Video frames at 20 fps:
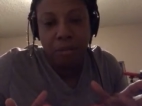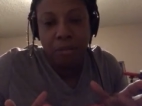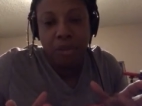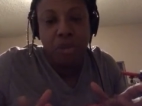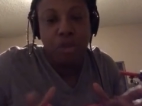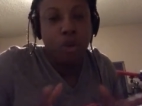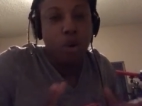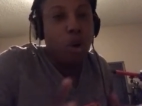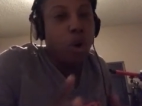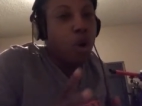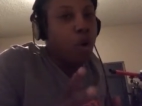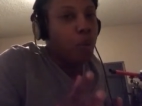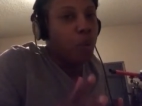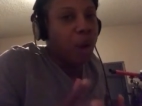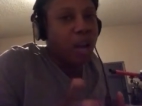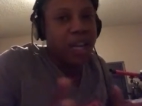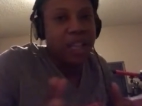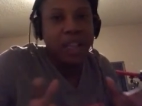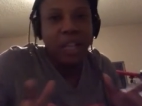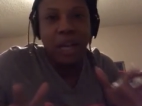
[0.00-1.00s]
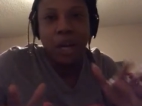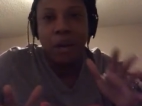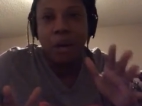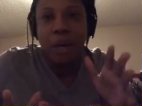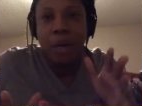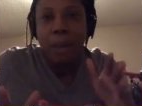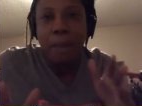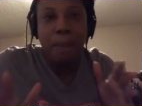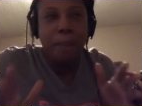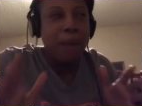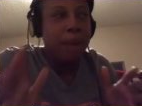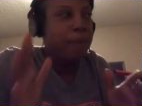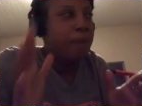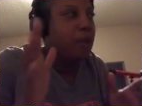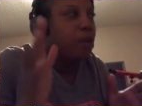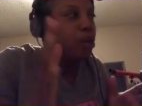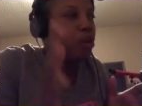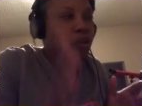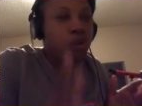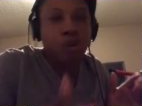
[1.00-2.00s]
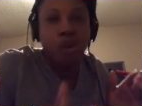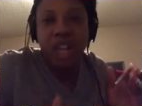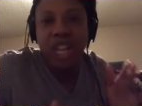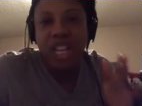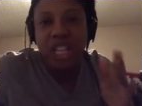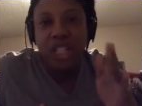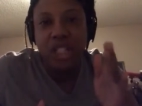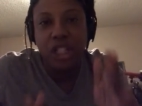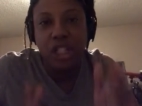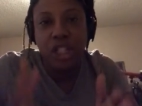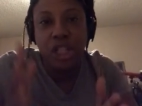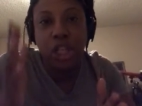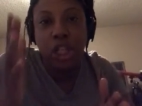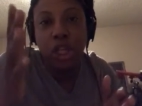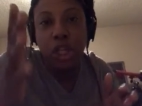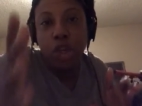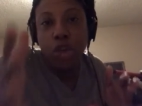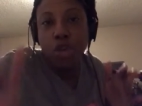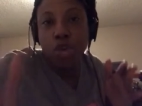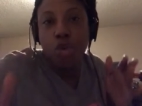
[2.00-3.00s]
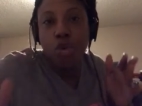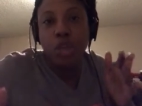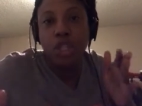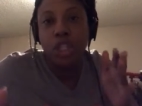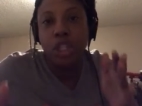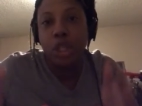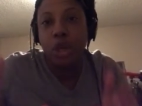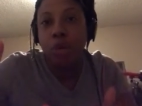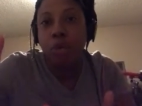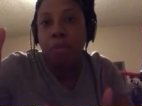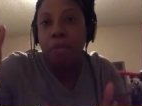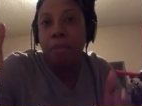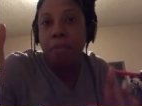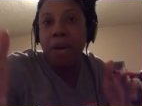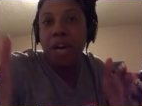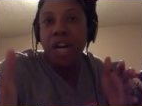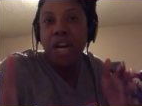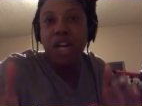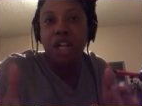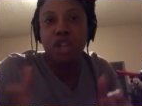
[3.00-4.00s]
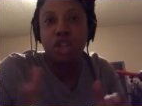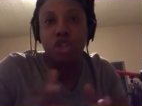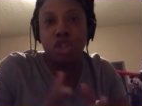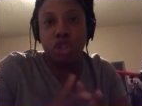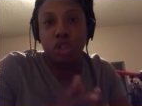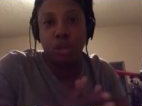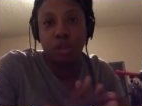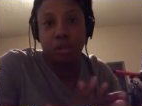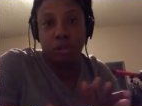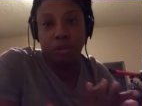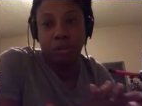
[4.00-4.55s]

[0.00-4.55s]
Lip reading: So right there, maybe, he done seen you do it so much